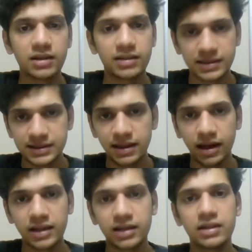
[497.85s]
That's the
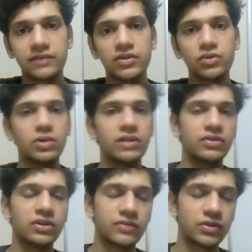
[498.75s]
idea. If
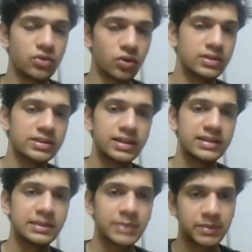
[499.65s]
you know it's an
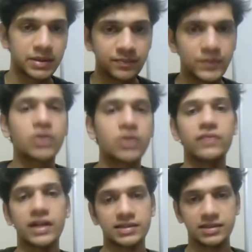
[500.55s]
easy paper, go
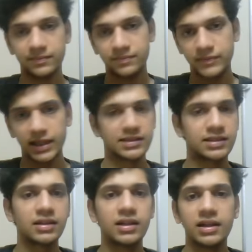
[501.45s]
faster. That's
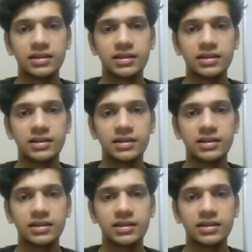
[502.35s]
it.